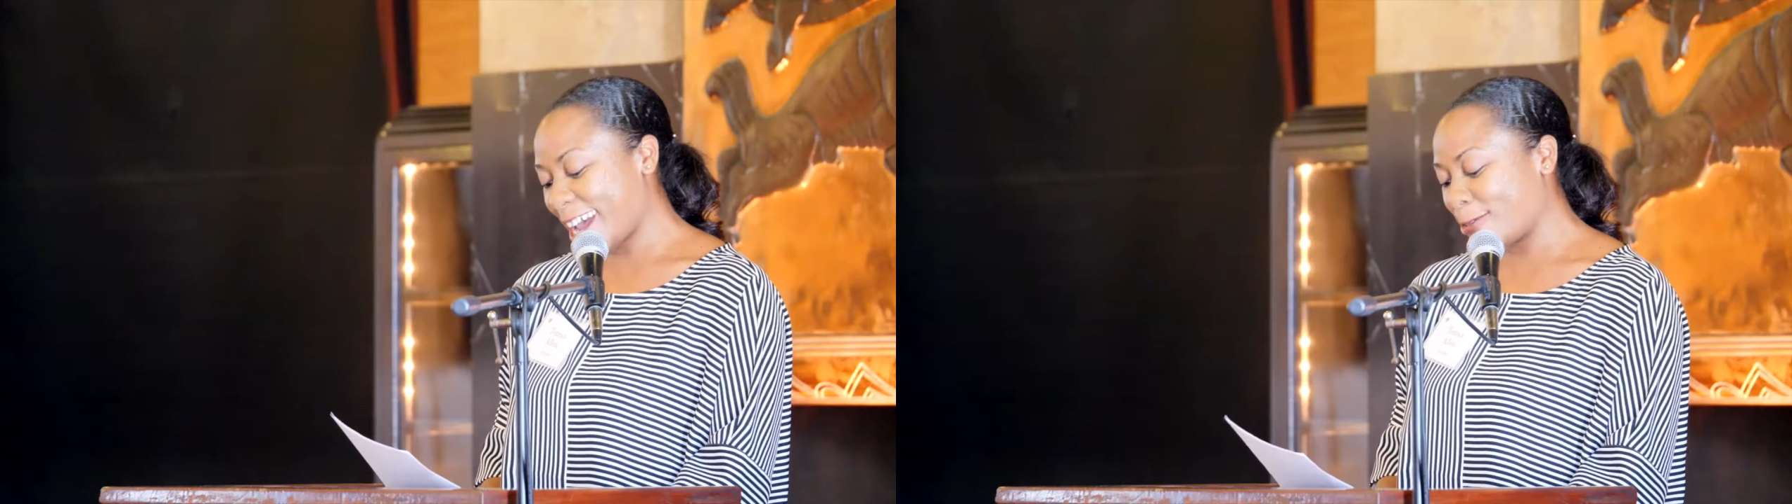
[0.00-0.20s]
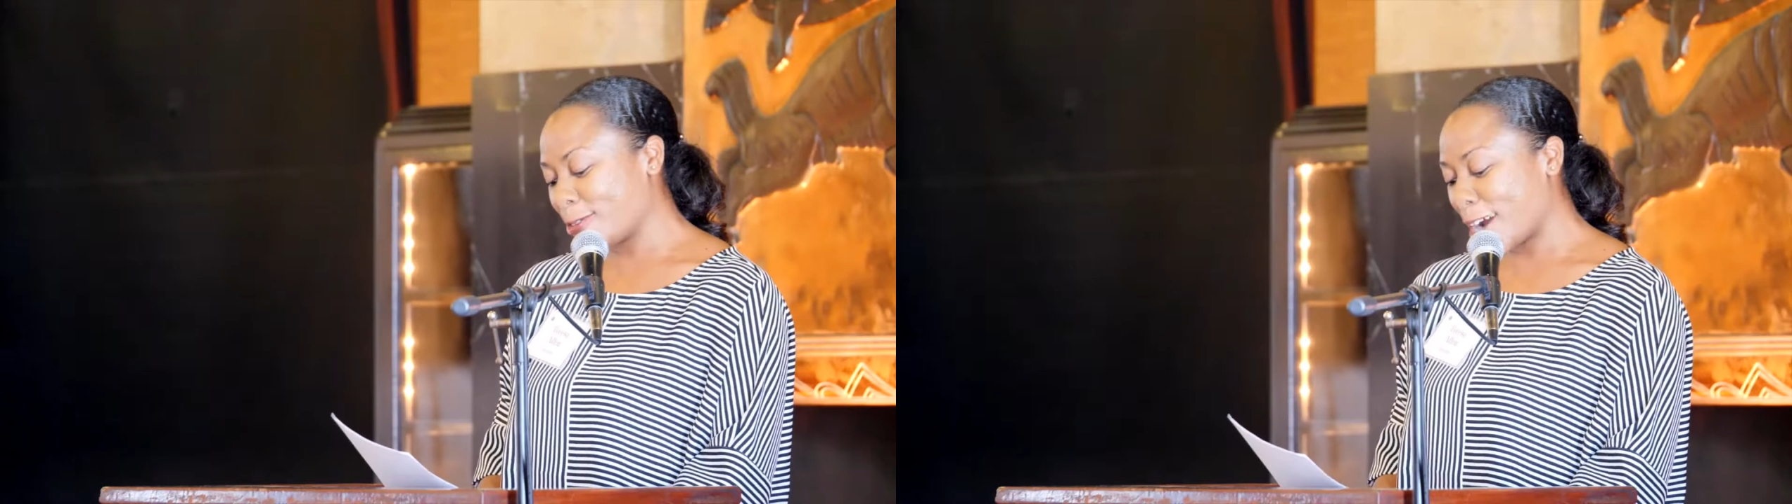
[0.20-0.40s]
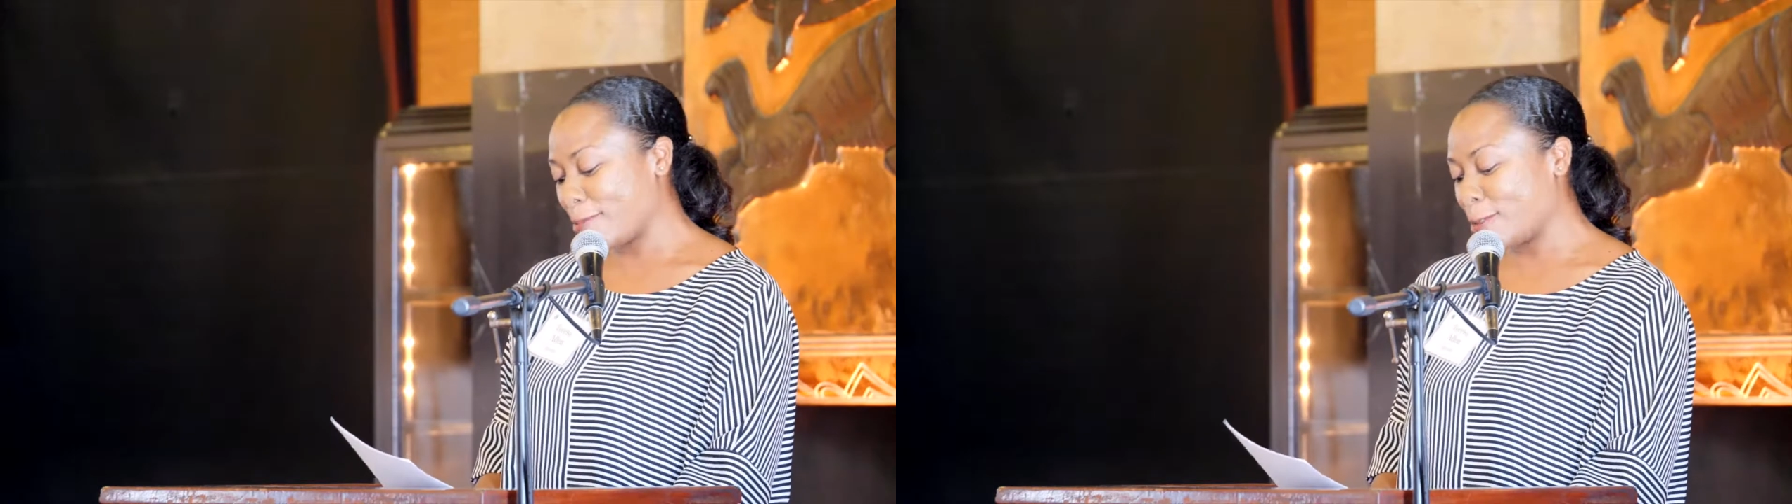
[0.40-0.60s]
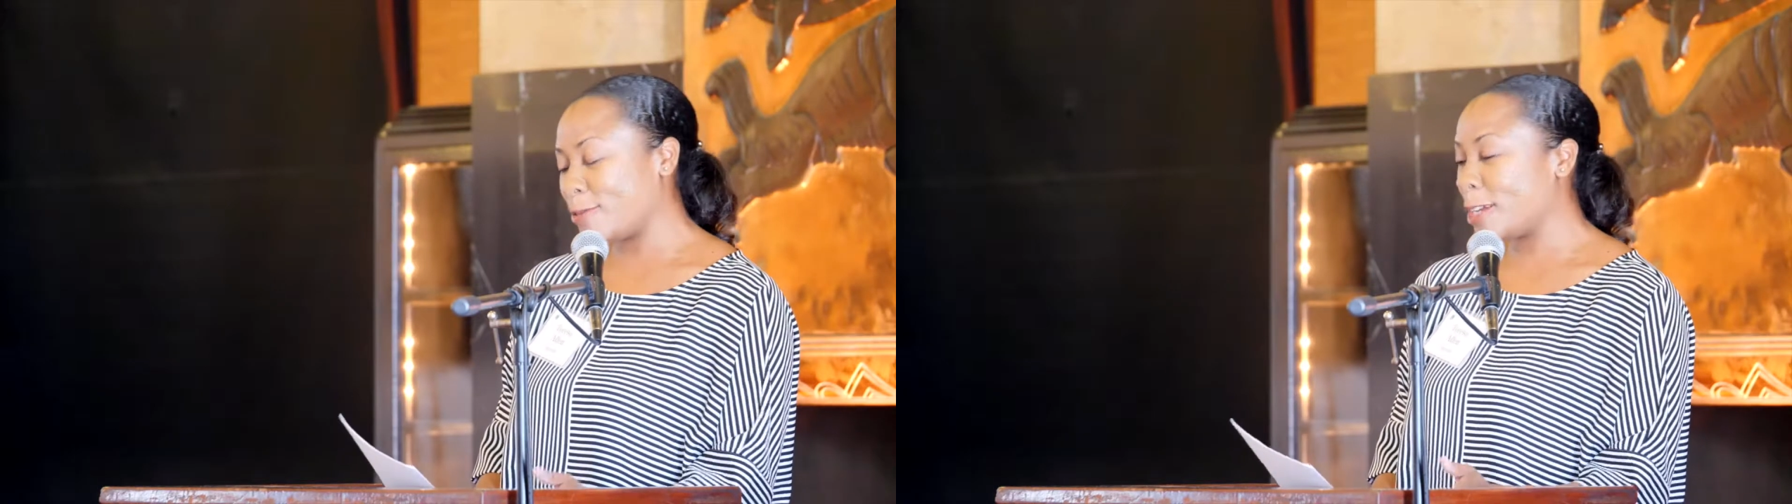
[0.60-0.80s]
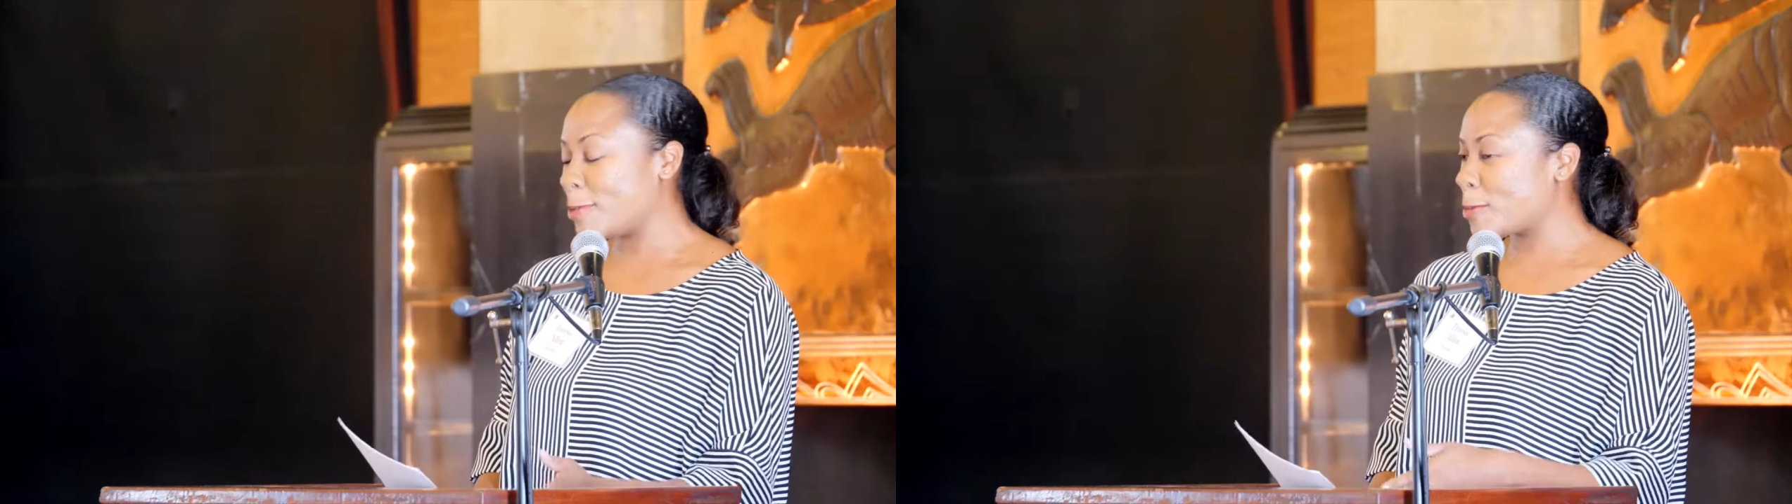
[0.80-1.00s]
after I
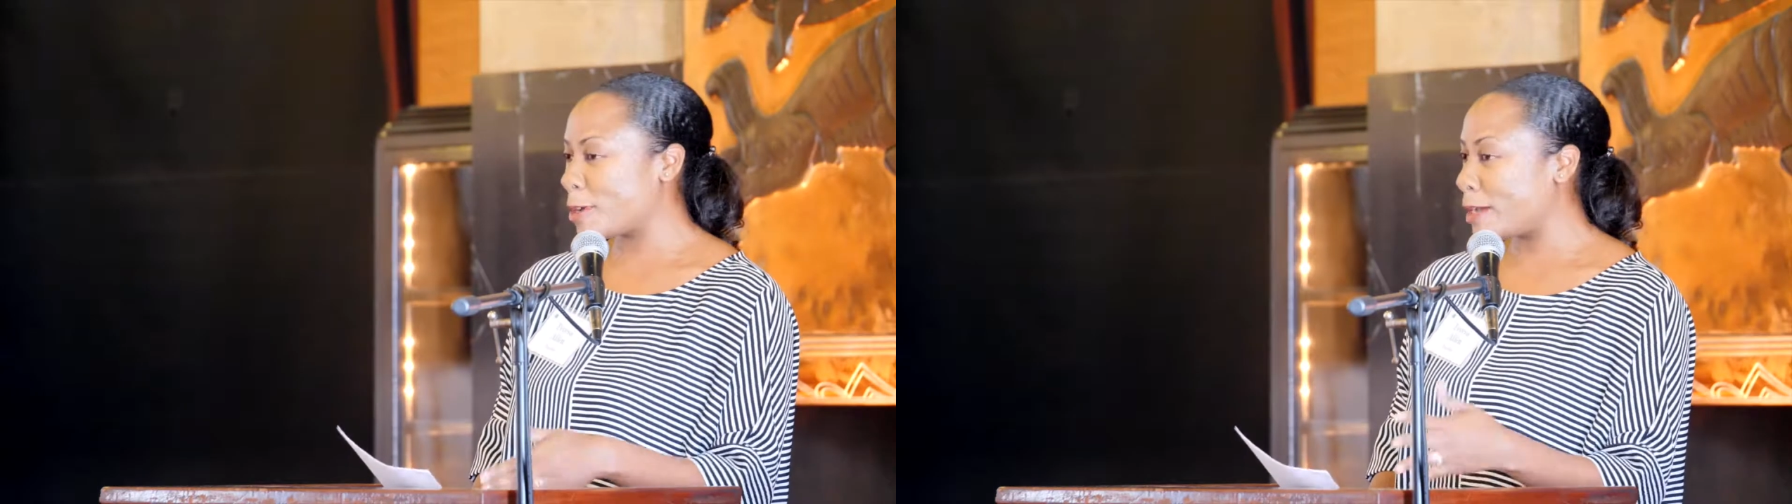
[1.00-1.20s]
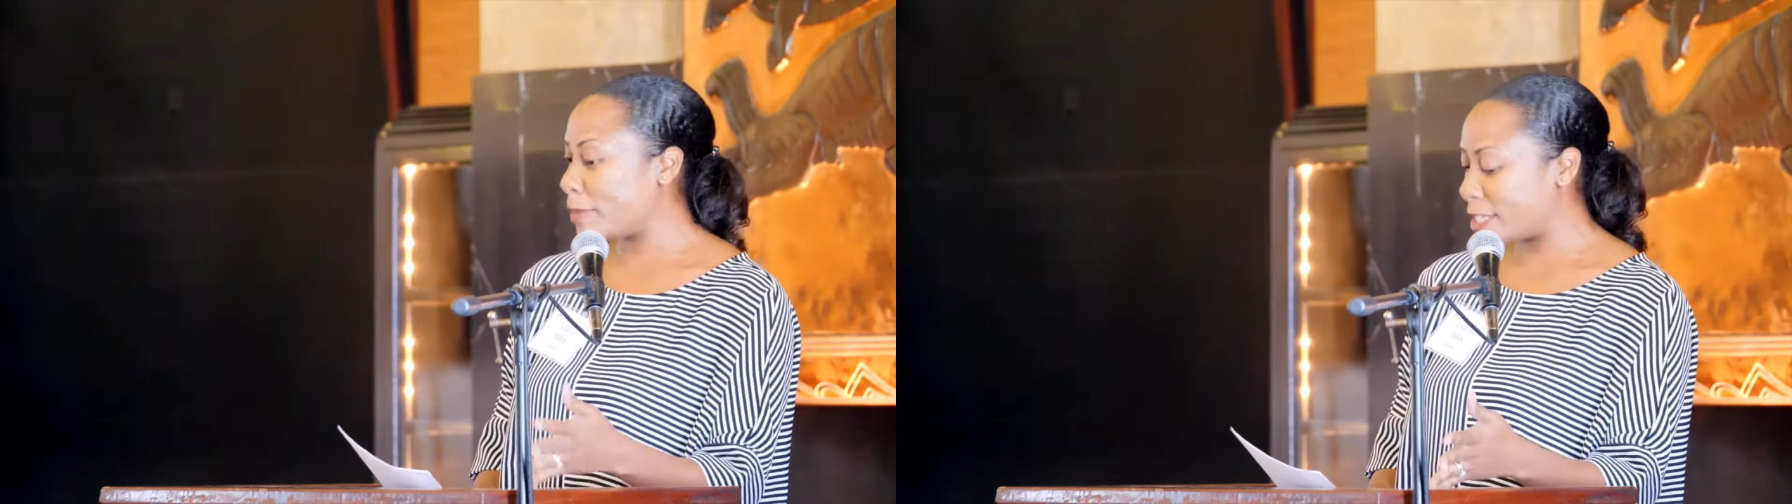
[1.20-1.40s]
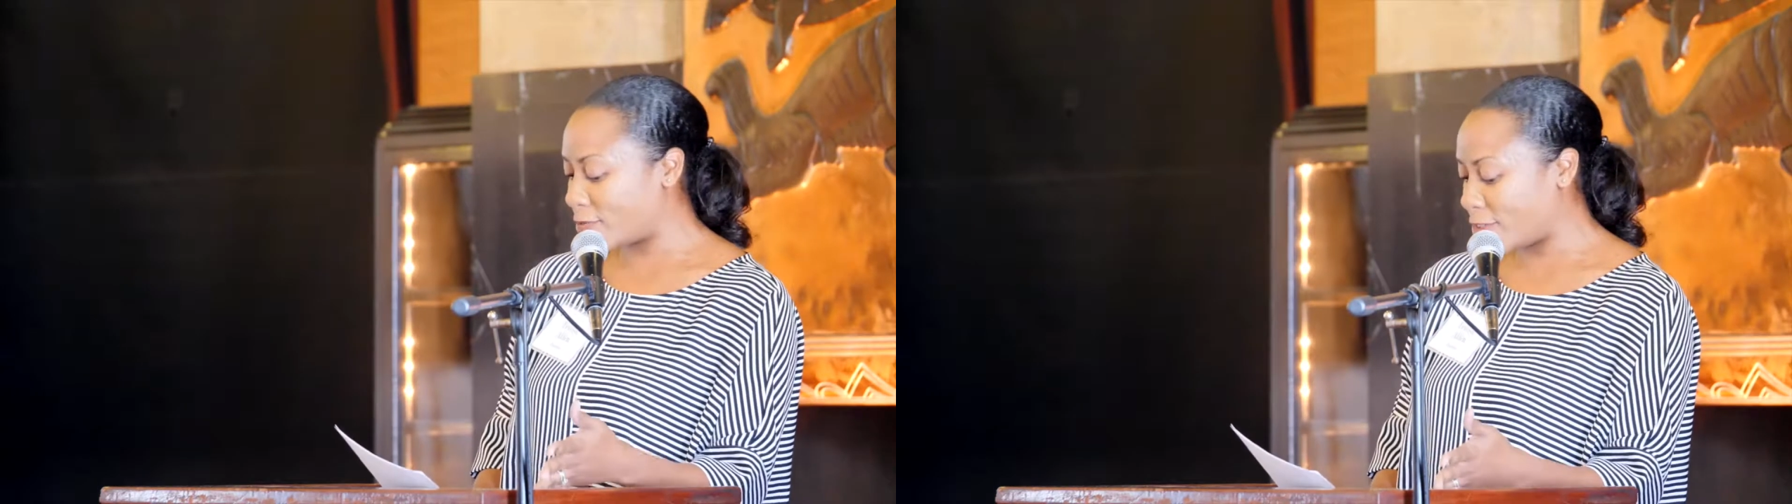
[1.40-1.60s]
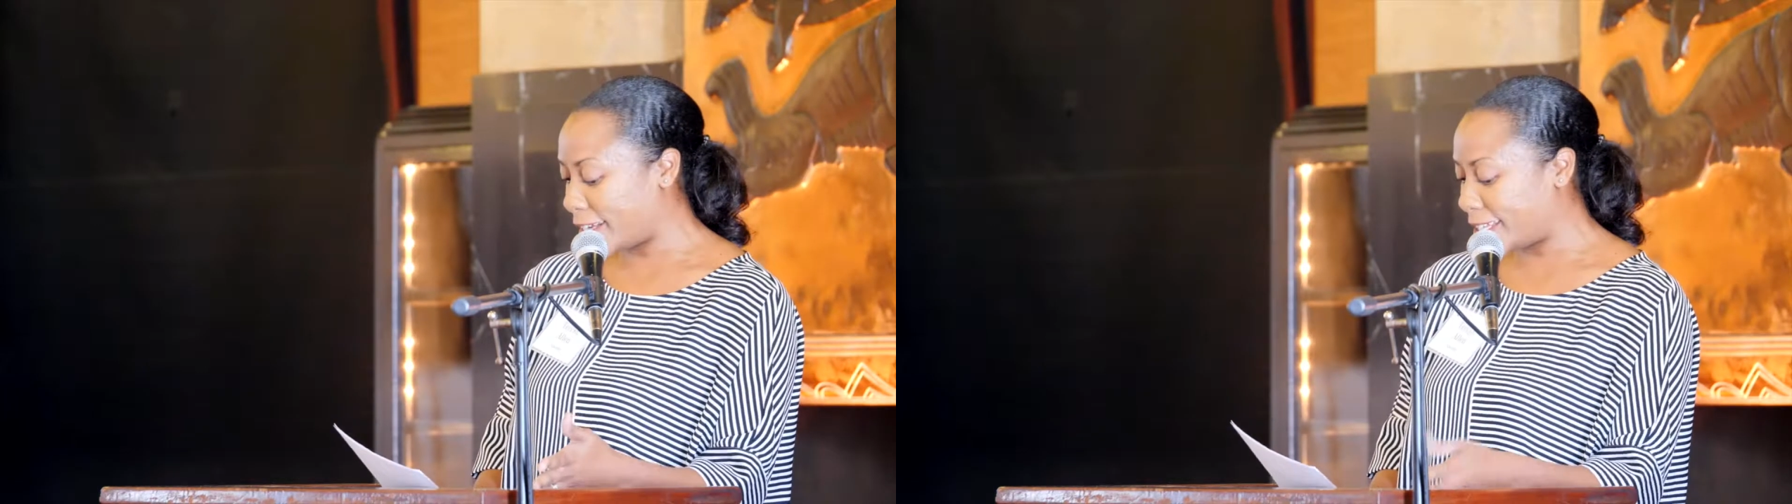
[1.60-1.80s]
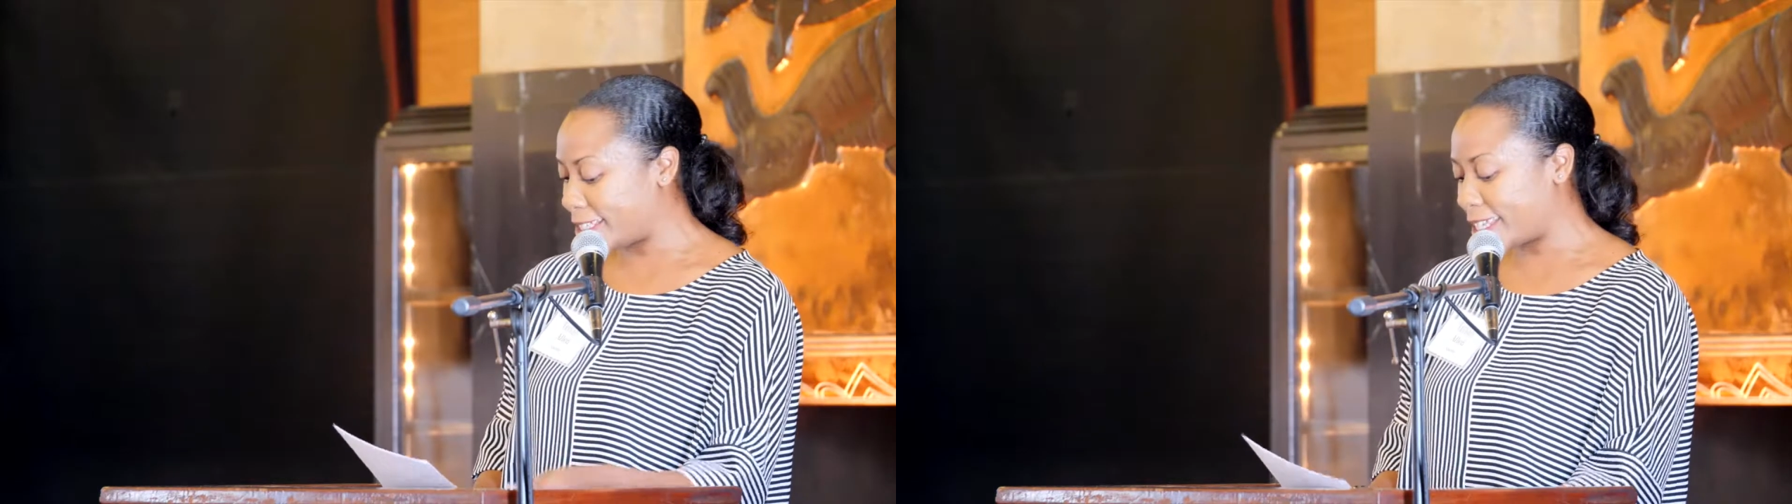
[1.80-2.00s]
moved in with one of my best
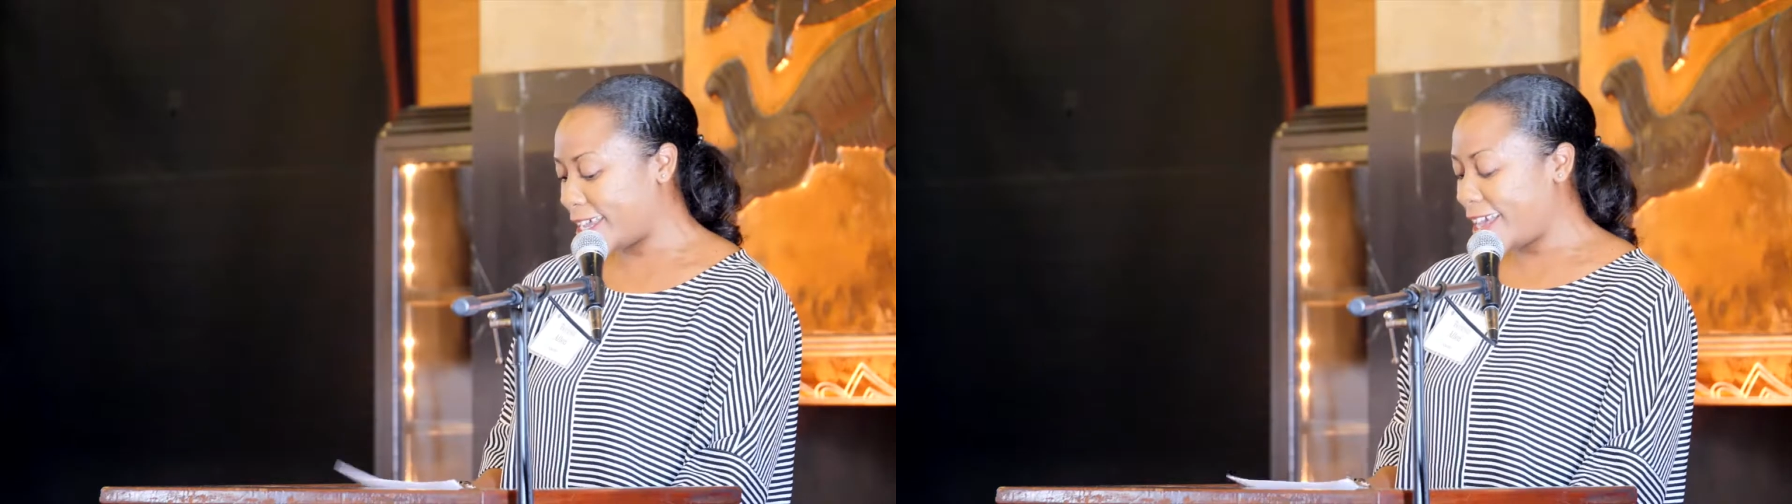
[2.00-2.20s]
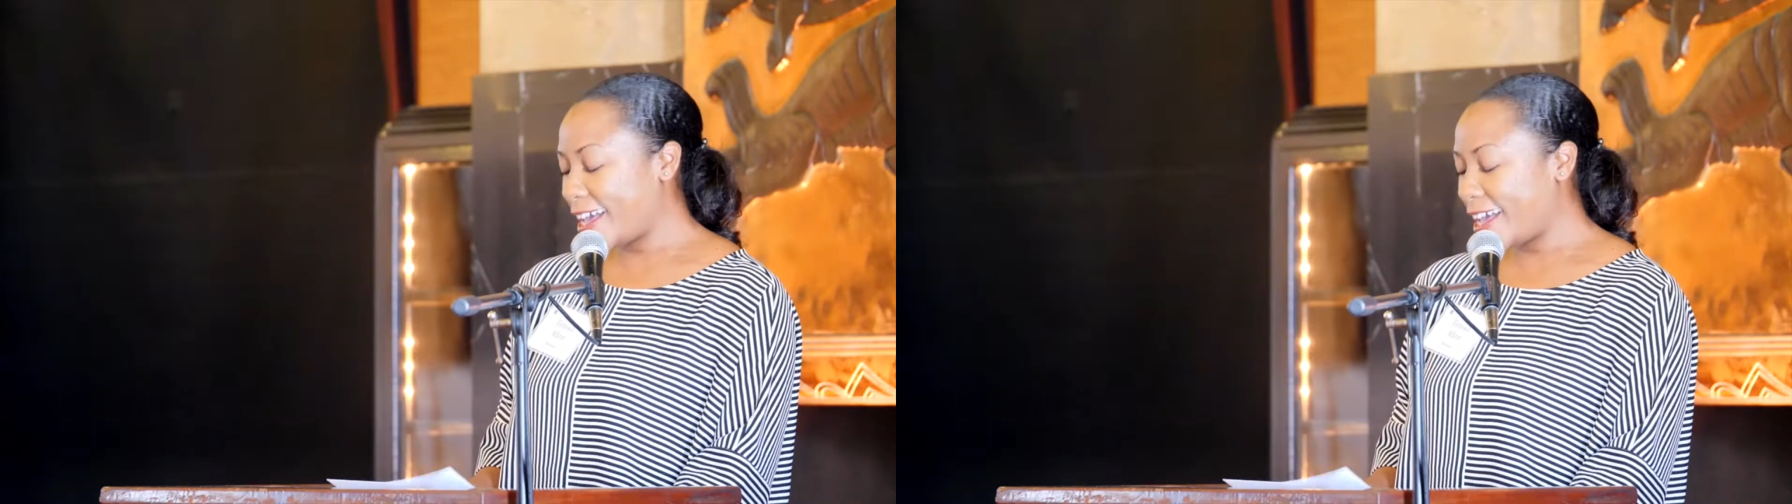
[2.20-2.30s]
friends,